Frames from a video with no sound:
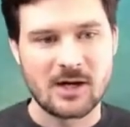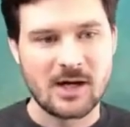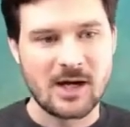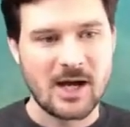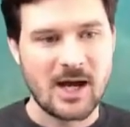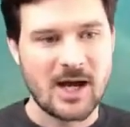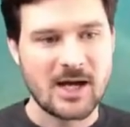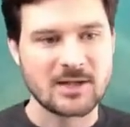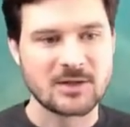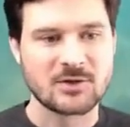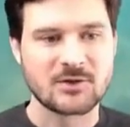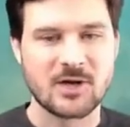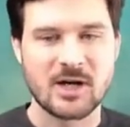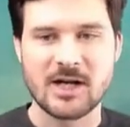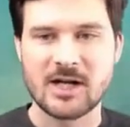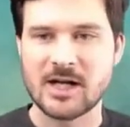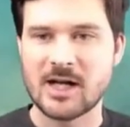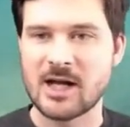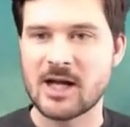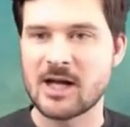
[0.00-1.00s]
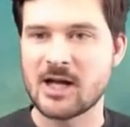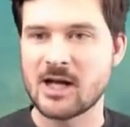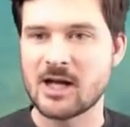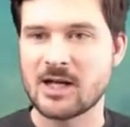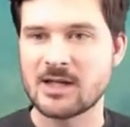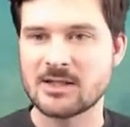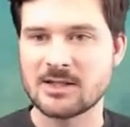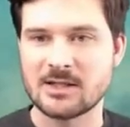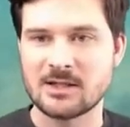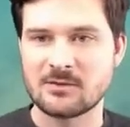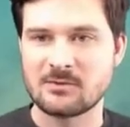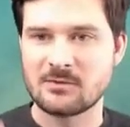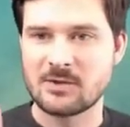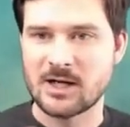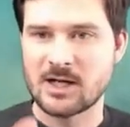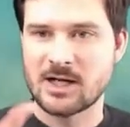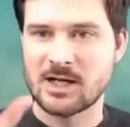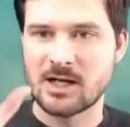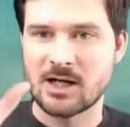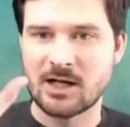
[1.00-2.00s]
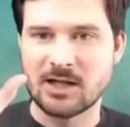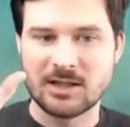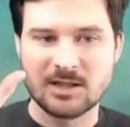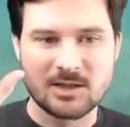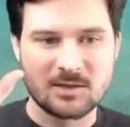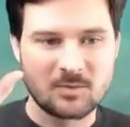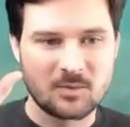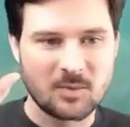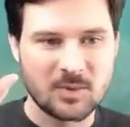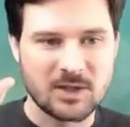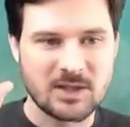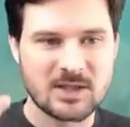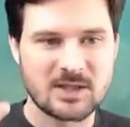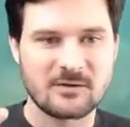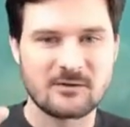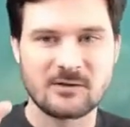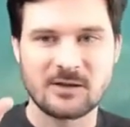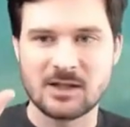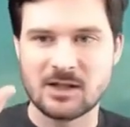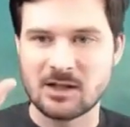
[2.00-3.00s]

as training AIs that recognize specific